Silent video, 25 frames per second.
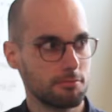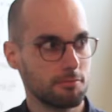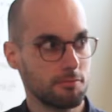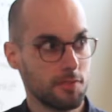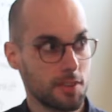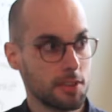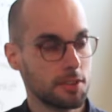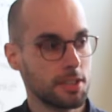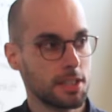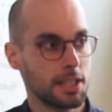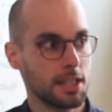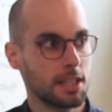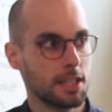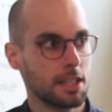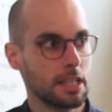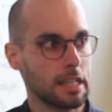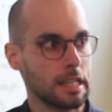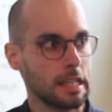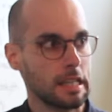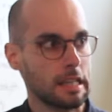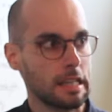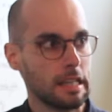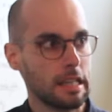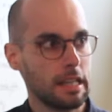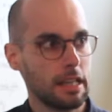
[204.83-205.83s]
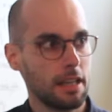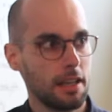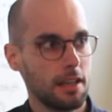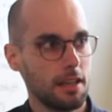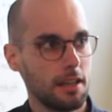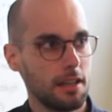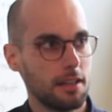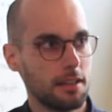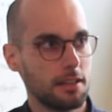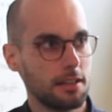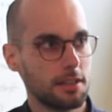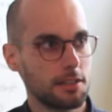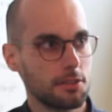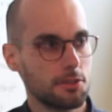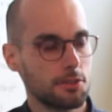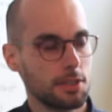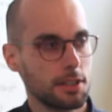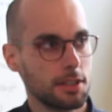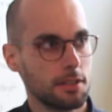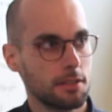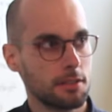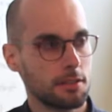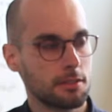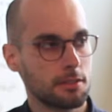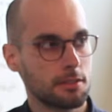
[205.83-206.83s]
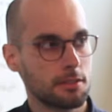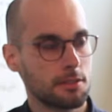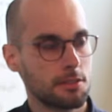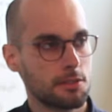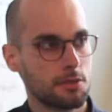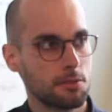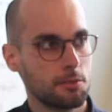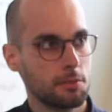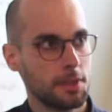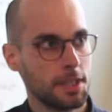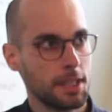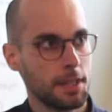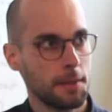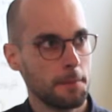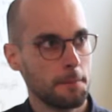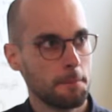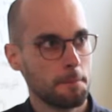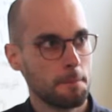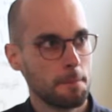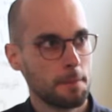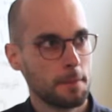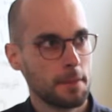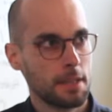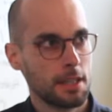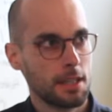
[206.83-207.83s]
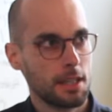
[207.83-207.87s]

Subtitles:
very intriguing to me.